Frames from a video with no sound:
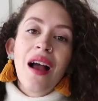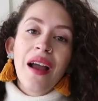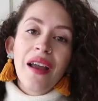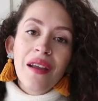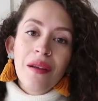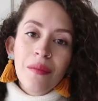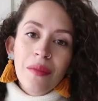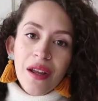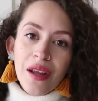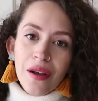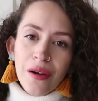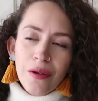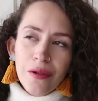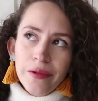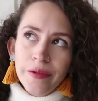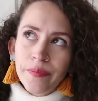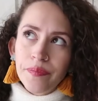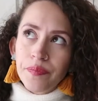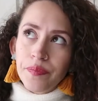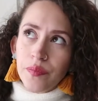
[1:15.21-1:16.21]
I am
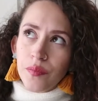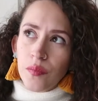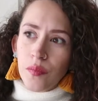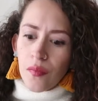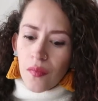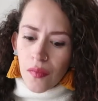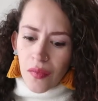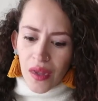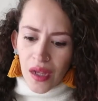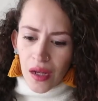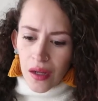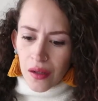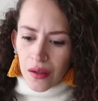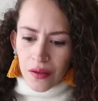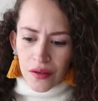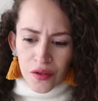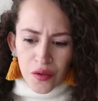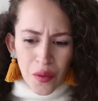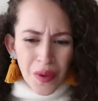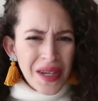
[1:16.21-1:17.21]
now
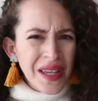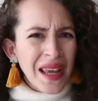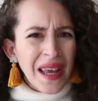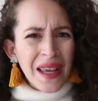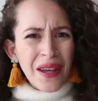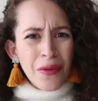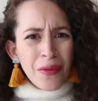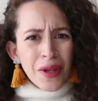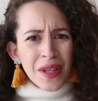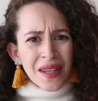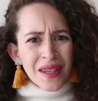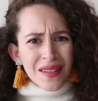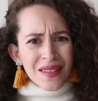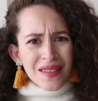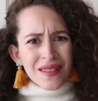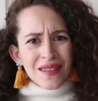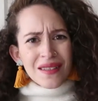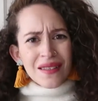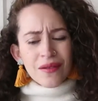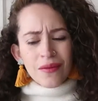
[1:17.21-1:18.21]
28
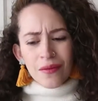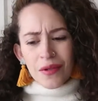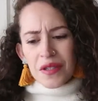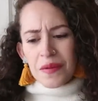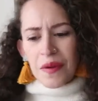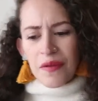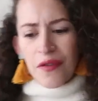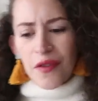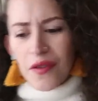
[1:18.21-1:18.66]
weeks. What does my